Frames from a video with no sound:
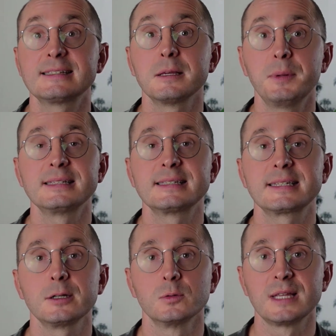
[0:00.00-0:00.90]
to be
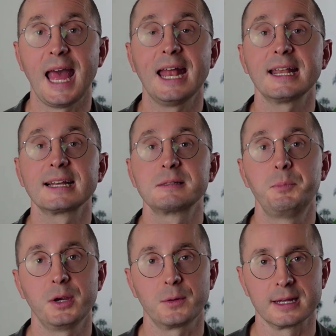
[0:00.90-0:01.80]
skilled and
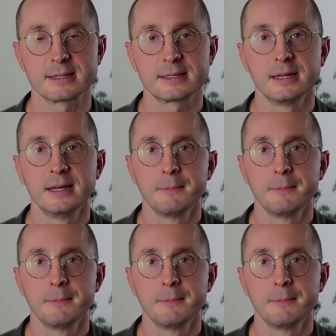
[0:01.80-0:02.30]
experienced.